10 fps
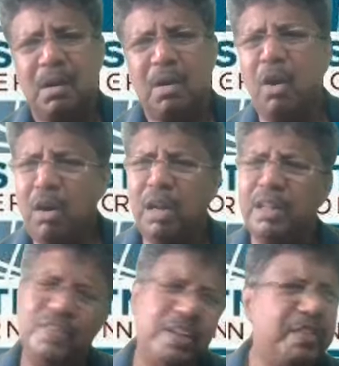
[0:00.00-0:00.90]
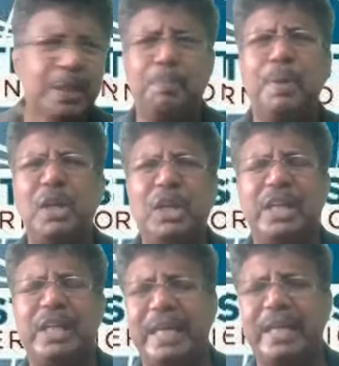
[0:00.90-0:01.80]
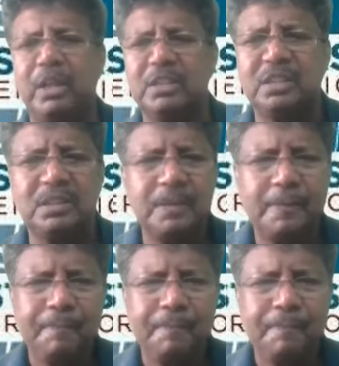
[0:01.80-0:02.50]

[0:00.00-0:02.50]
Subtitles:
All are very, very brilliant ideas.